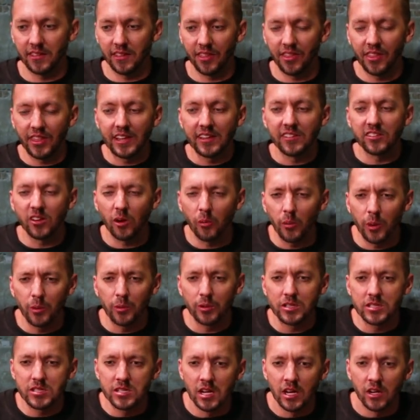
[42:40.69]
the things that we
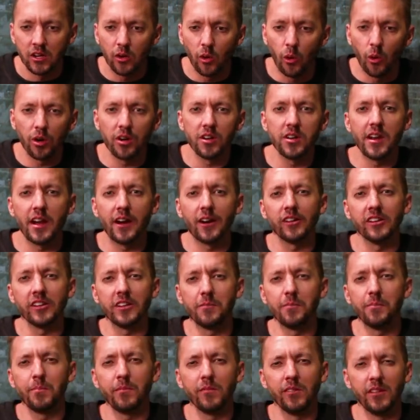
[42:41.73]
would
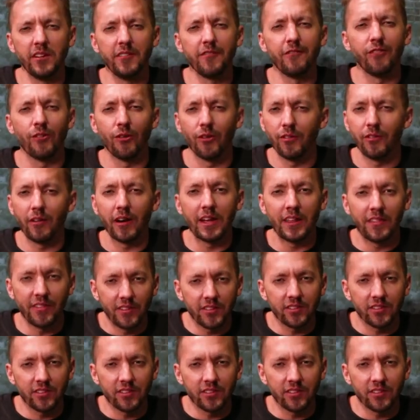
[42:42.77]
ordinarily live for, right?